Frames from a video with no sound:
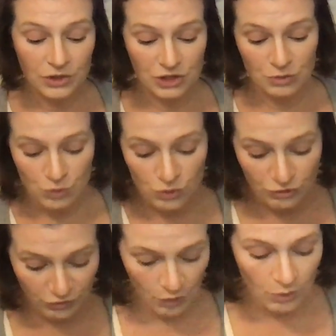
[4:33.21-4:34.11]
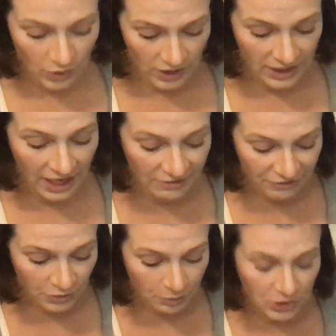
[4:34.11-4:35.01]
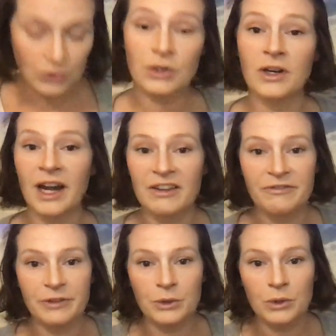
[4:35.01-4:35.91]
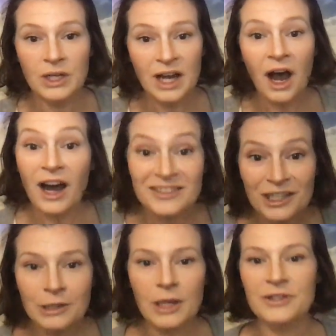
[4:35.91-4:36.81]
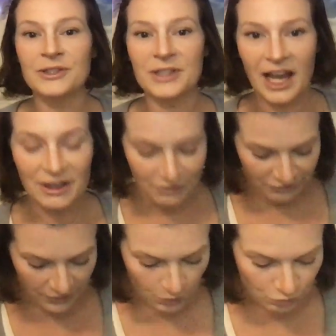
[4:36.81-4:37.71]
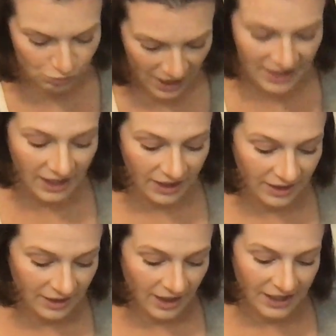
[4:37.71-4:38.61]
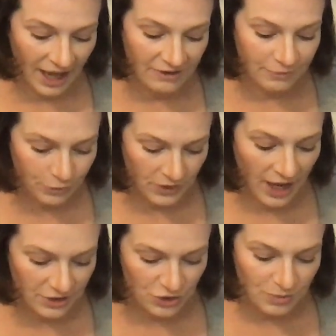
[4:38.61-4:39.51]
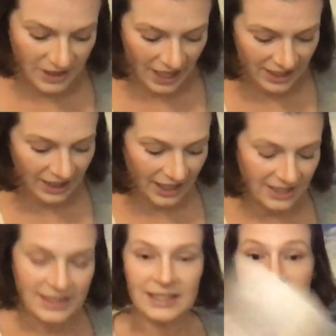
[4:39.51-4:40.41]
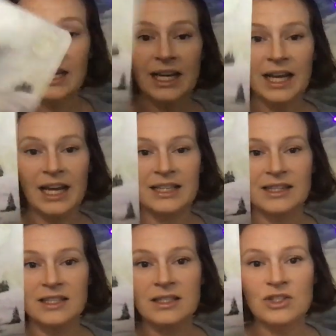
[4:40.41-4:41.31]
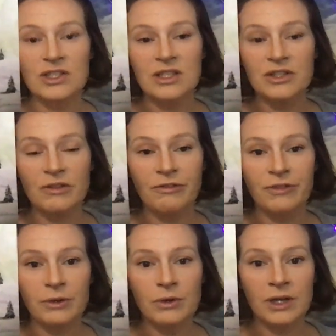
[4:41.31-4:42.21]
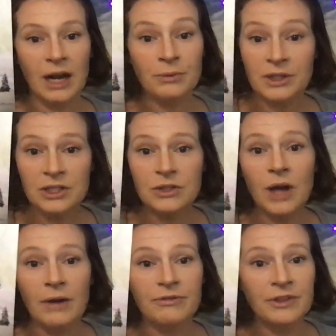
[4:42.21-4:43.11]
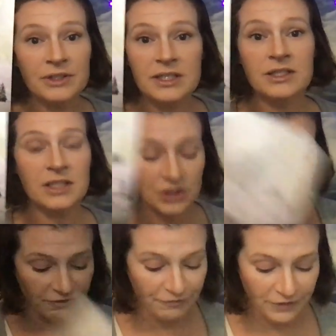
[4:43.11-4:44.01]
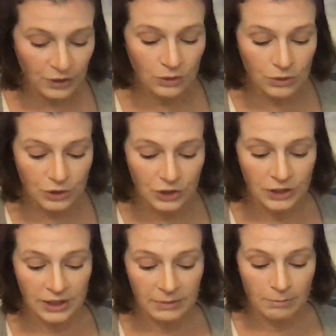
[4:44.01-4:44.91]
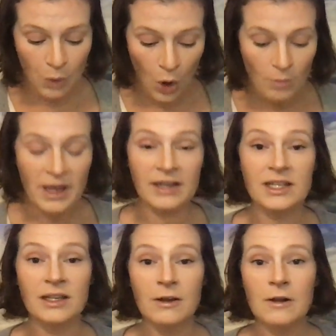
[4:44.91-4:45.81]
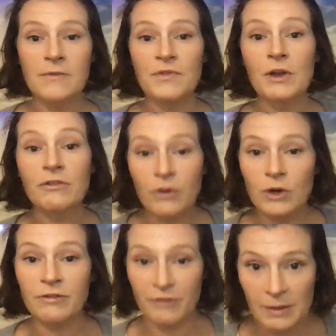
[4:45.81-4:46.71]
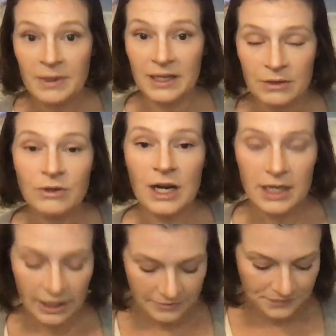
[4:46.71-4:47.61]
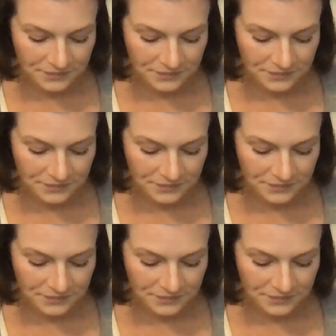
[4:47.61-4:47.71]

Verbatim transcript: to move forward. And I feel pure. I feel uncluttered. I feel ready again for that new beginning, guys. And and this is just such a feel good. I really do. I feel this is such a feel good moment for feminine right now.